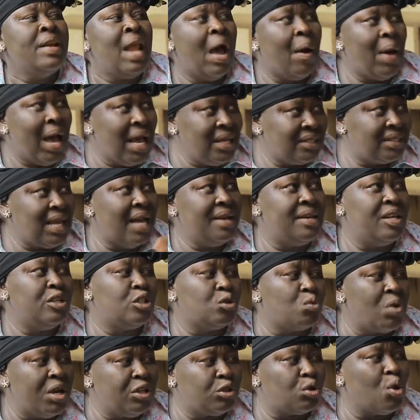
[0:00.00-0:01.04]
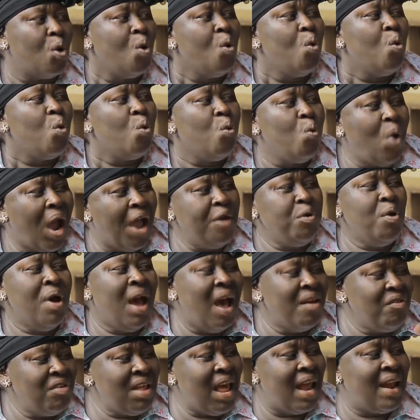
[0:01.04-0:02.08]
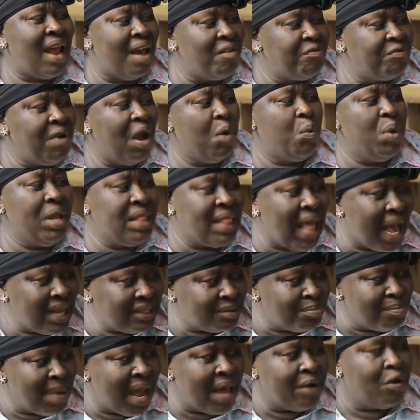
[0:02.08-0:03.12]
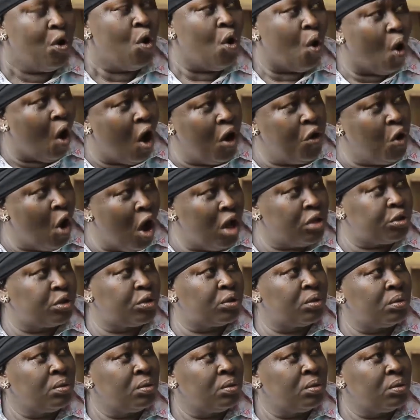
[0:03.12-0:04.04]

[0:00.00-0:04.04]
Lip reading: Now answer this question. Were you having an affair with that man or not?